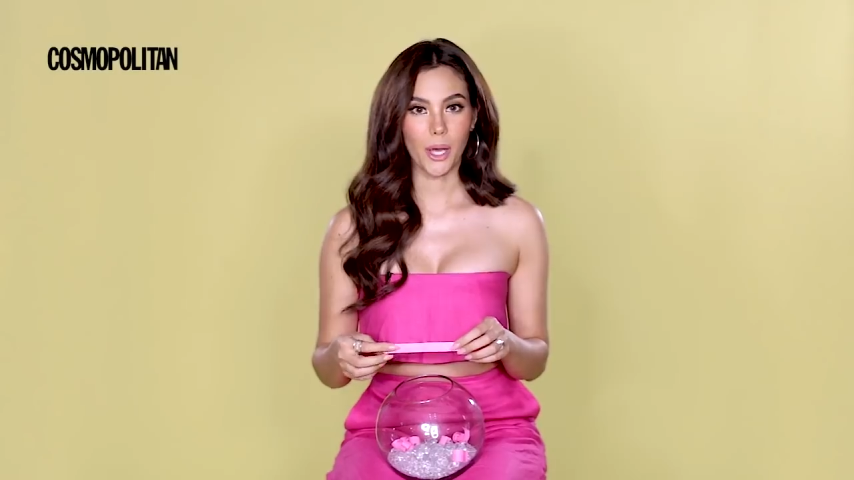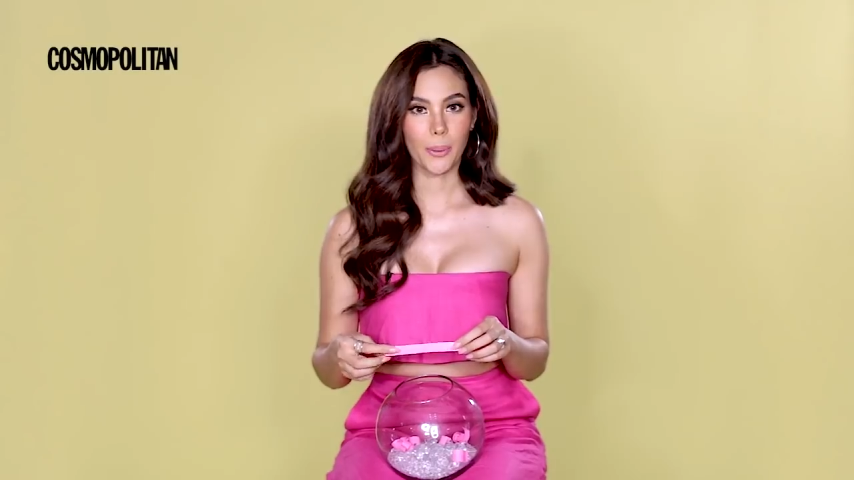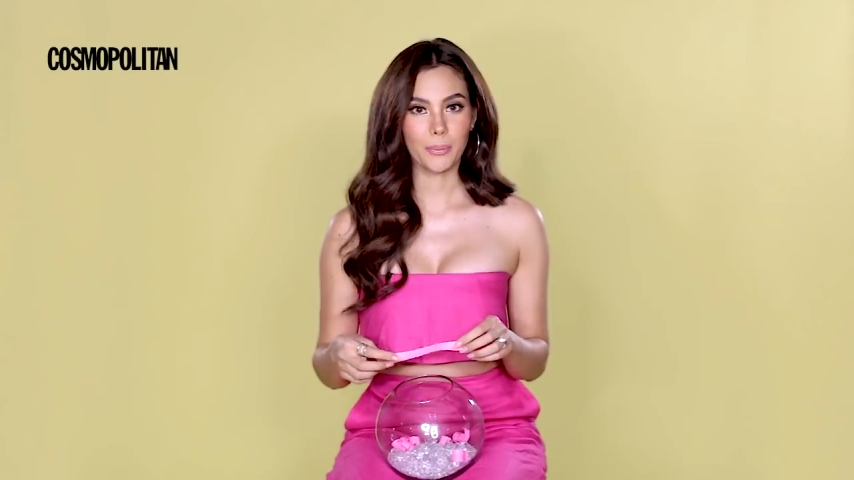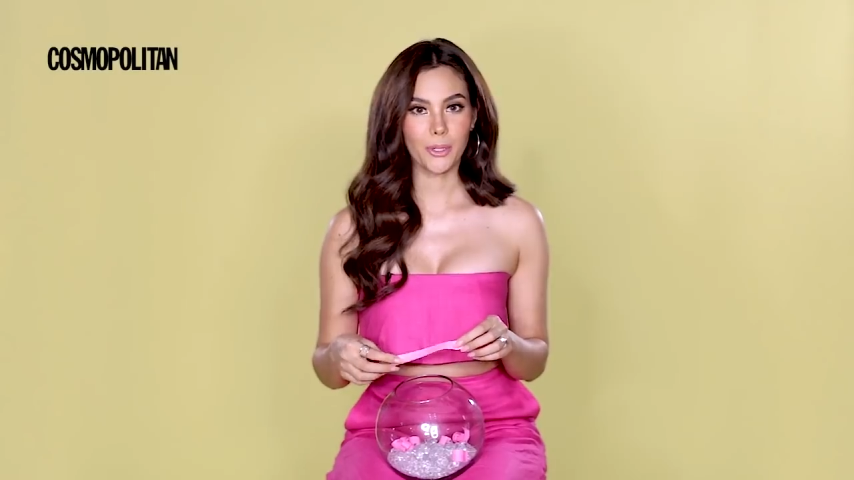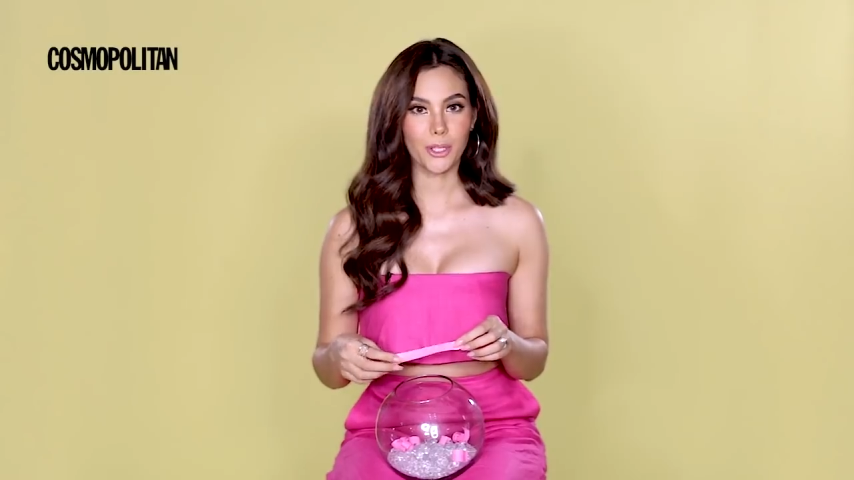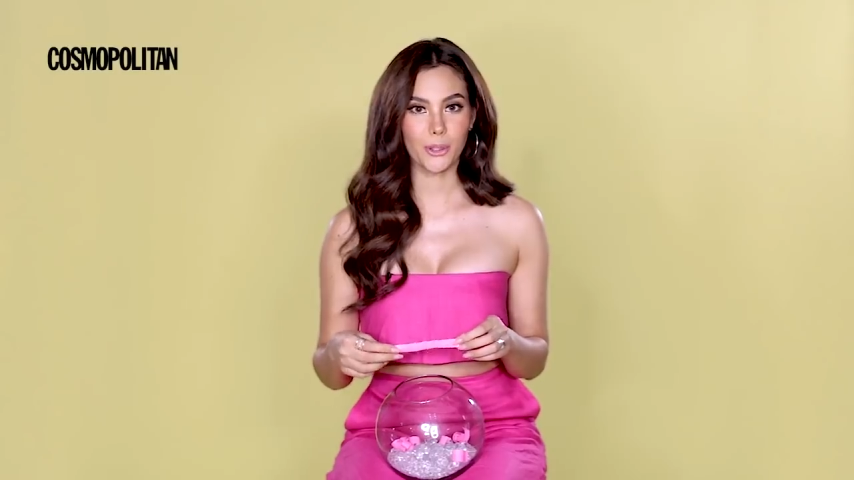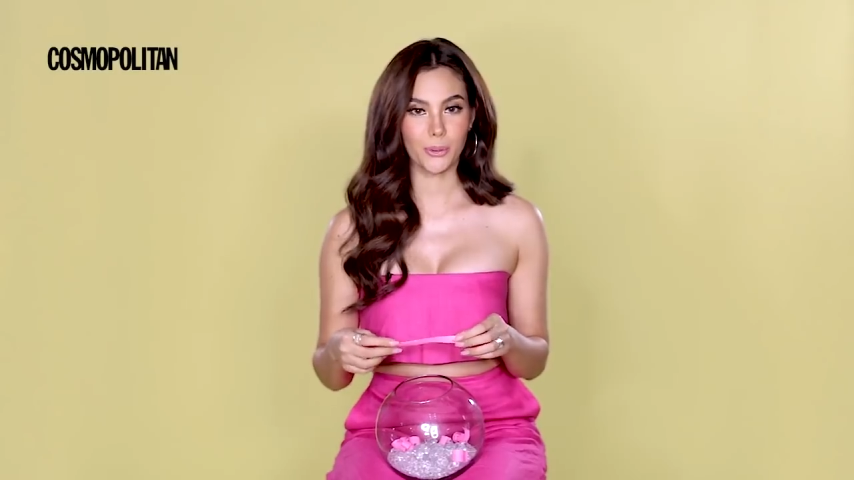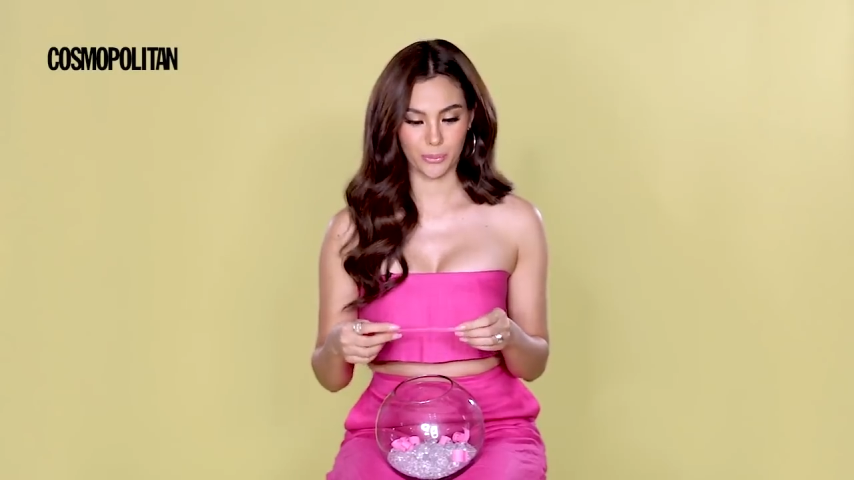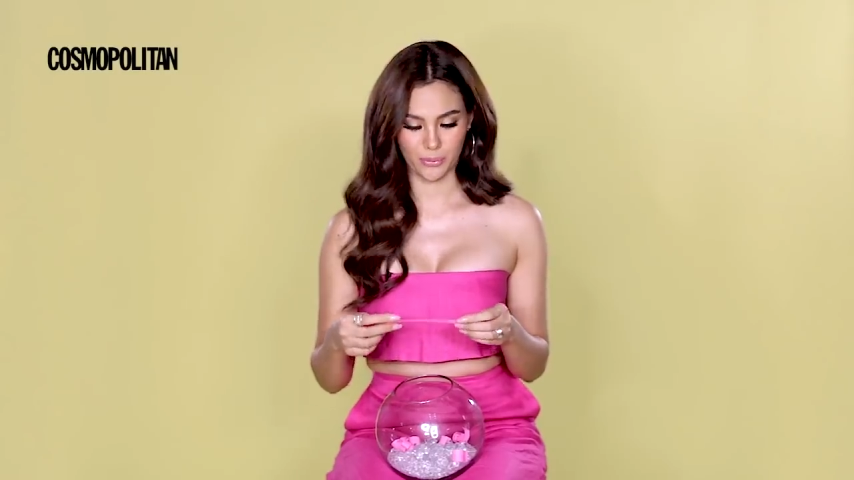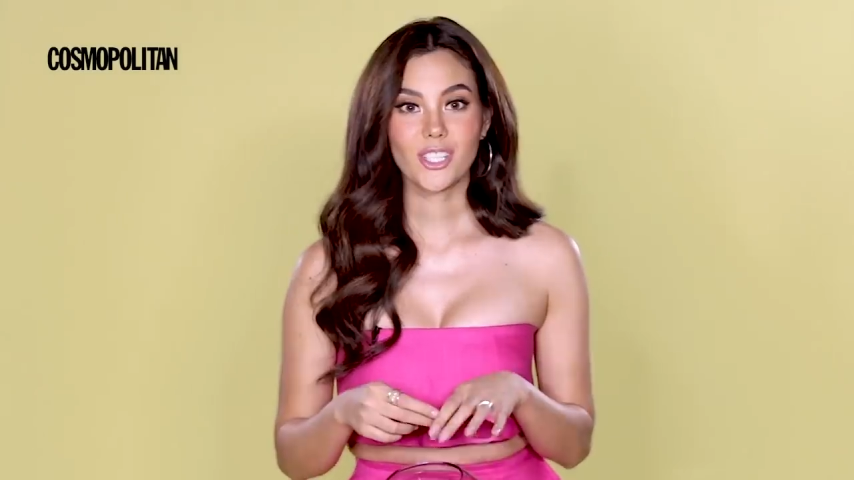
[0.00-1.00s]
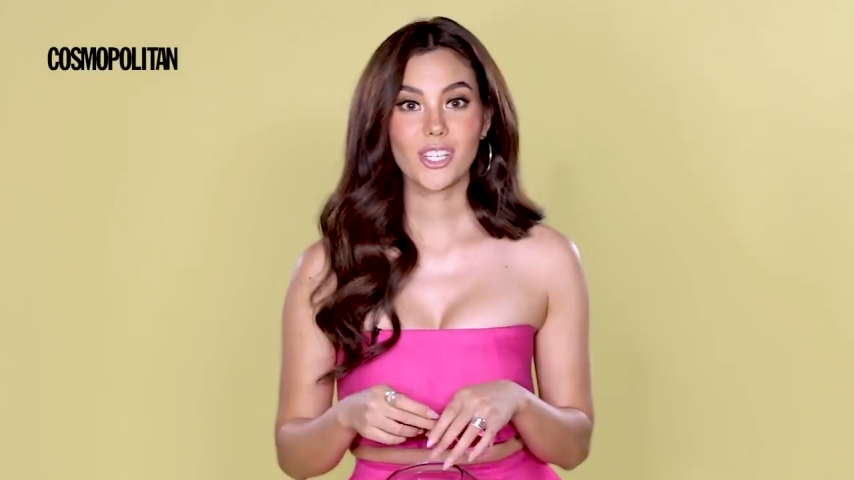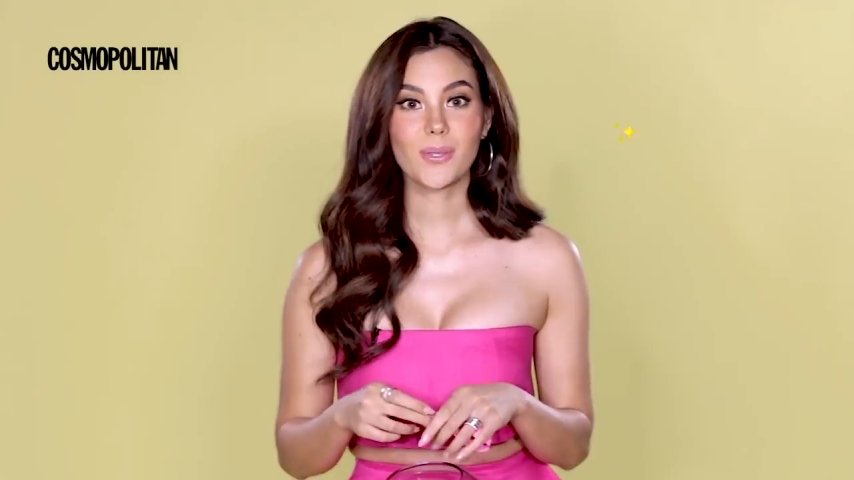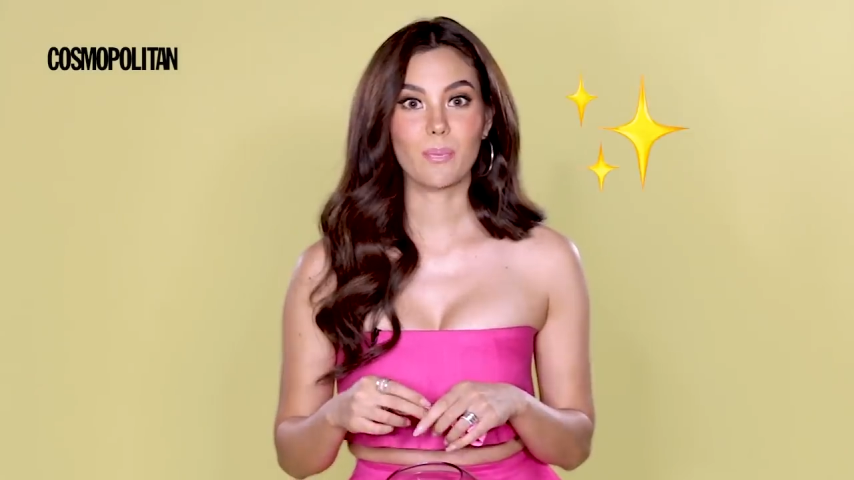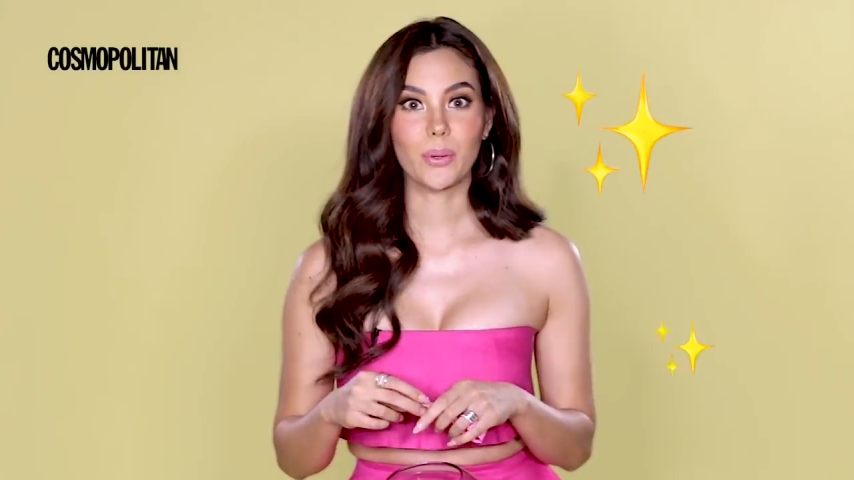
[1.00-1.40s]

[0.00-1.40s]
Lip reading: Klum. And she's